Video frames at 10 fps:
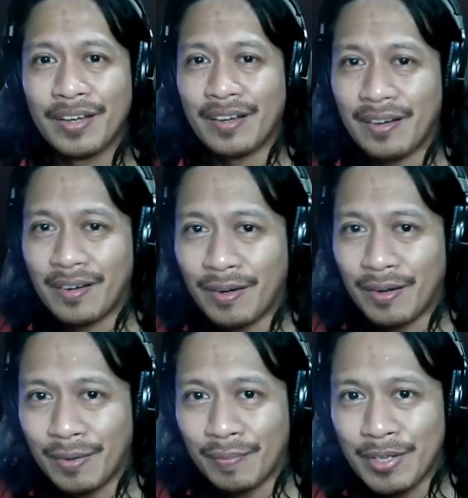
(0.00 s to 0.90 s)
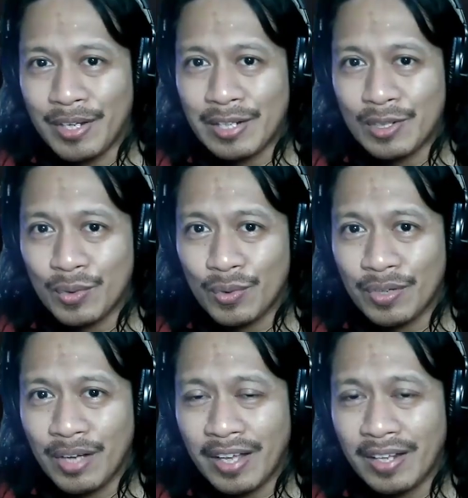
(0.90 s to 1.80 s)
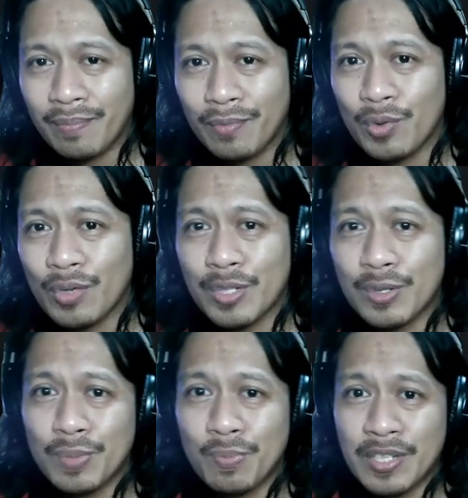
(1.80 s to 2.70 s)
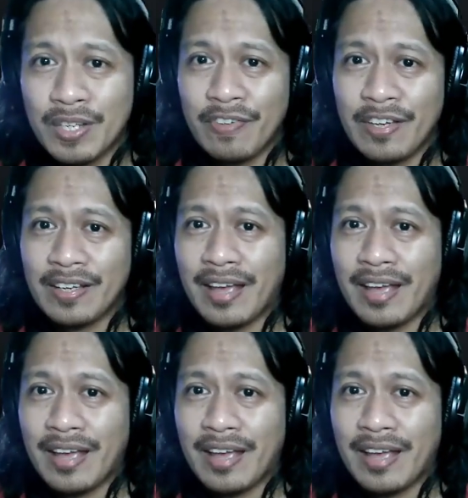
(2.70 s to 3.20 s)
You need to guide them to a specific